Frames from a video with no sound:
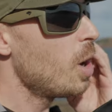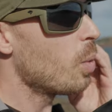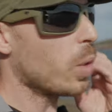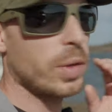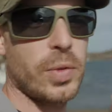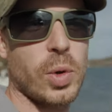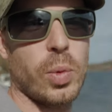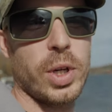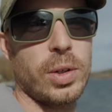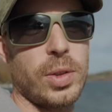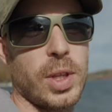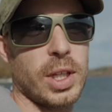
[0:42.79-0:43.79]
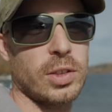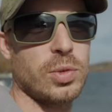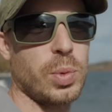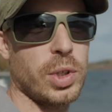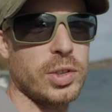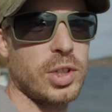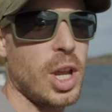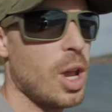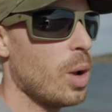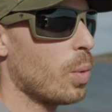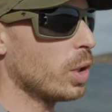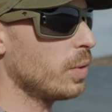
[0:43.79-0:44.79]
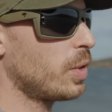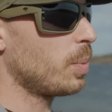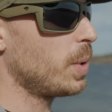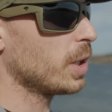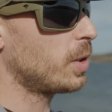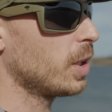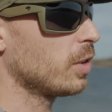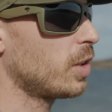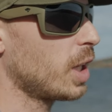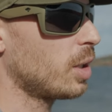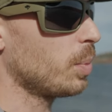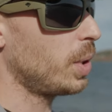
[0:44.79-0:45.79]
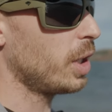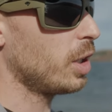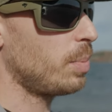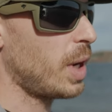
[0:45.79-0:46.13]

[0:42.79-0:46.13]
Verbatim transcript: one of the weird things was, one of the big things they complained